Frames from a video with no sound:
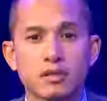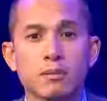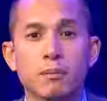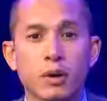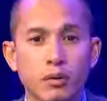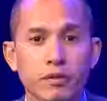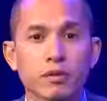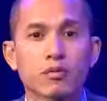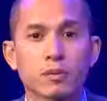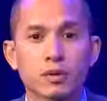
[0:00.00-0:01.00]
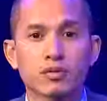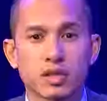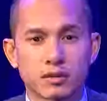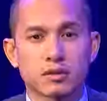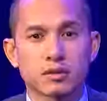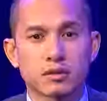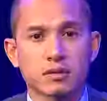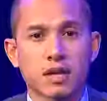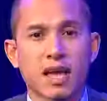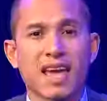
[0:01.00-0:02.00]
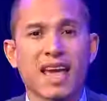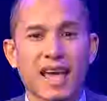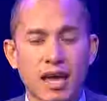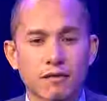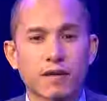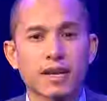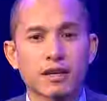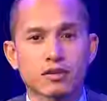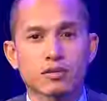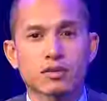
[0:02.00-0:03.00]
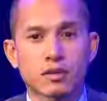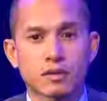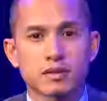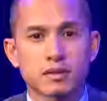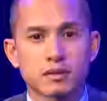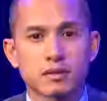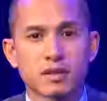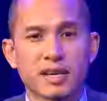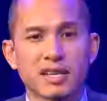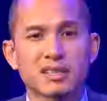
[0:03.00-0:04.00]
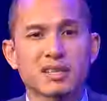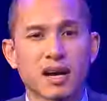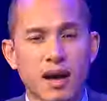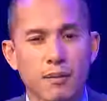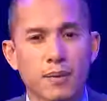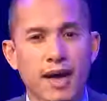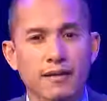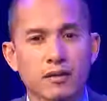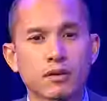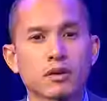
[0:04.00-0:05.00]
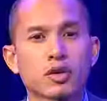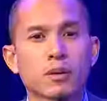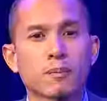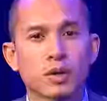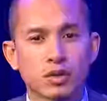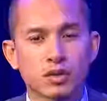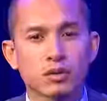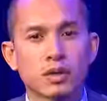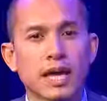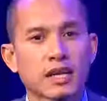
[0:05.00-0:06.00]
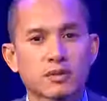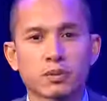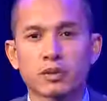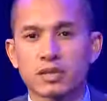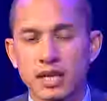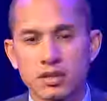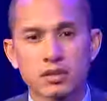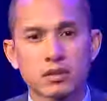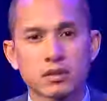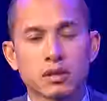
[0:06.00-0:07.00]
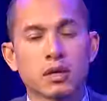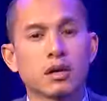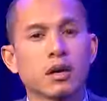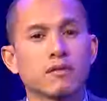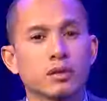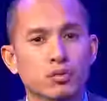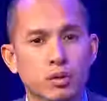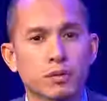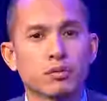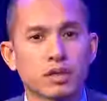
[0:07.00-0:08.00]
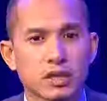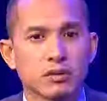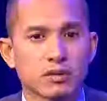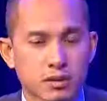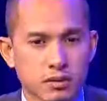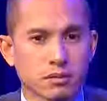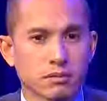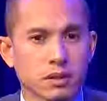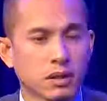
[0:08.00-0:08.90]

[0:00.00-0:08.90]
in both criminal justice and financial services to combat the commercial exploitation of the criminal legal system.